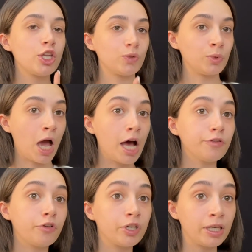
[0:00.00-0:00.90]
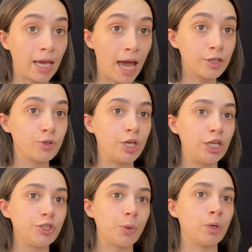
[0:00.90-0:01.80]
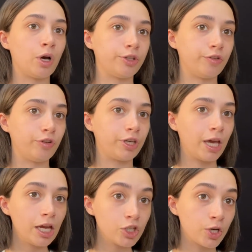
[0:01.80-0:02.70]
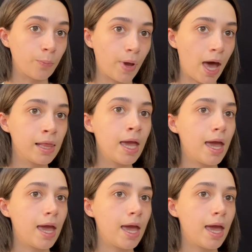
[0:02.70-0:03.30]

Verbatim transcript: Do not forget to hit your notification bell